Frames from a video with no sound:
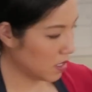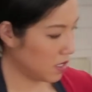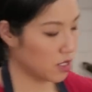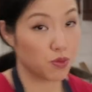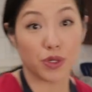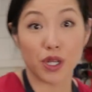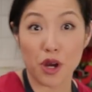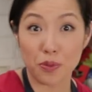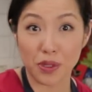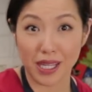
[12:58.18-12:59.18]
Let's bring
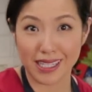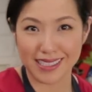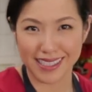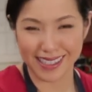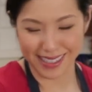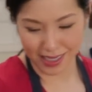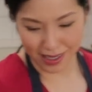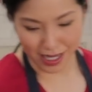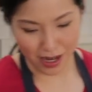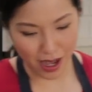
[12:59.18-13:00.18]
our plate here. And